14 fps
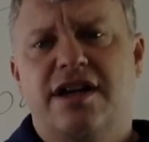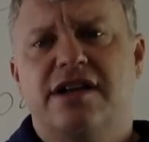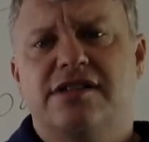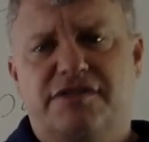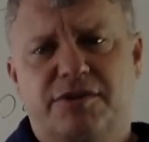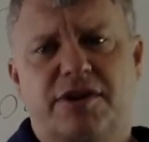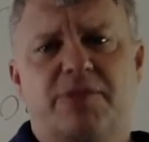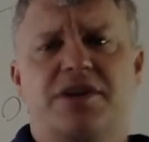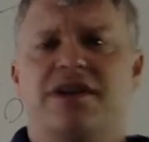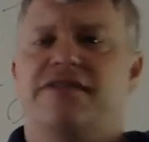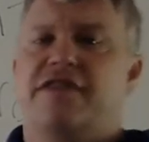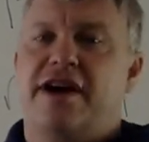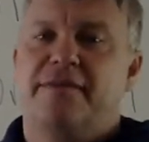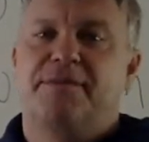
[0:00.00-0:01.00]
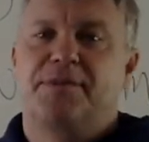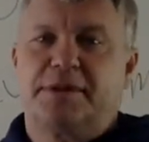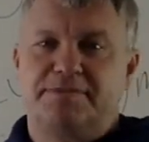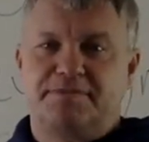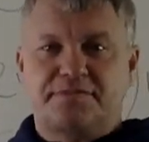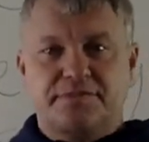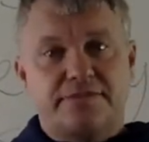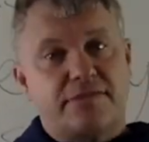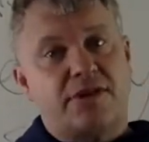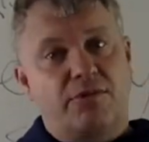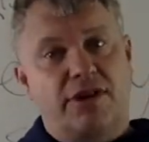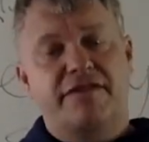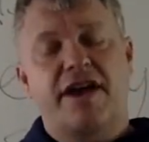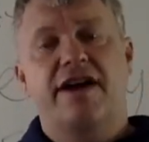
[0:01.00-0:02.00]
So if you want to be here for that,
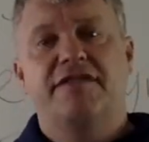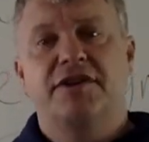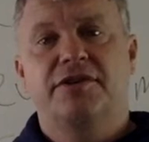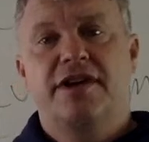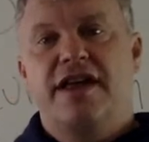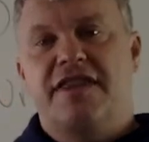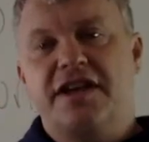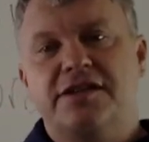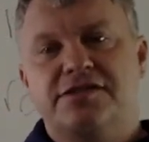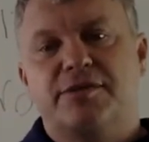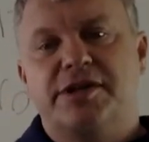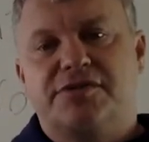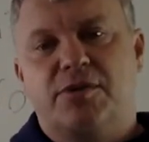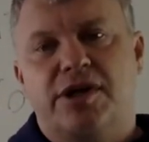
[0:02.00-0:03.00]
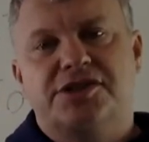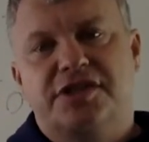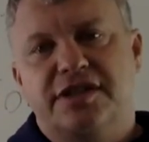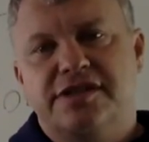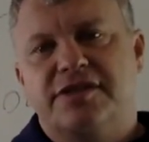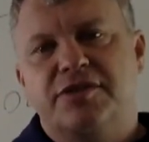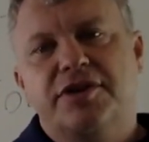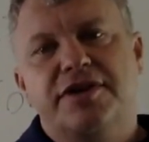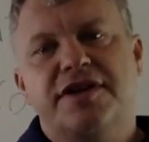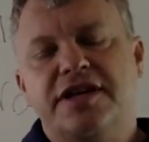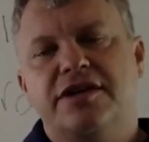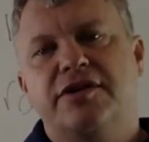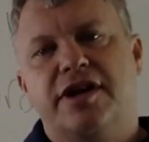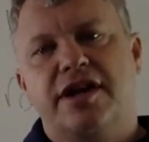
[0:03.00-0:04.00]
we'd love to have you. Thank you so much for watching this, and really
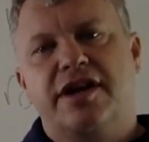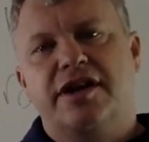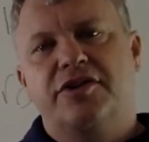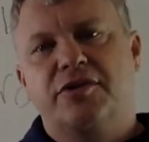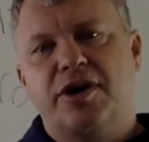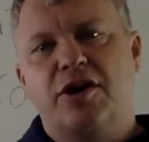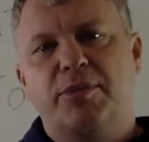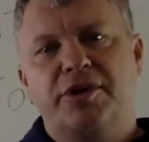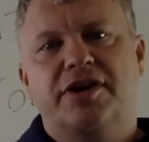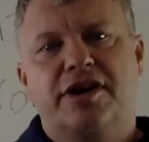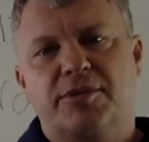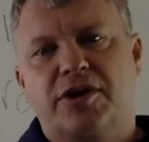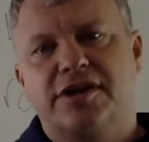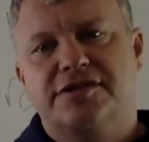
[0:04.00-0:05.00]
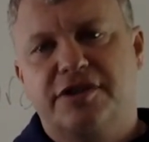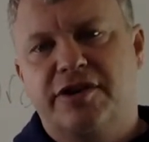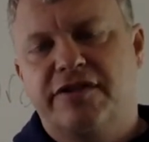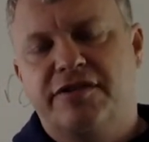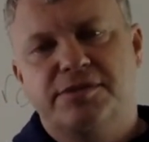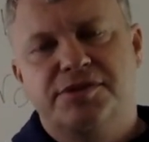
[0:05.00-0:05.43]
thank you. And I hope I didn't come across ungrateful.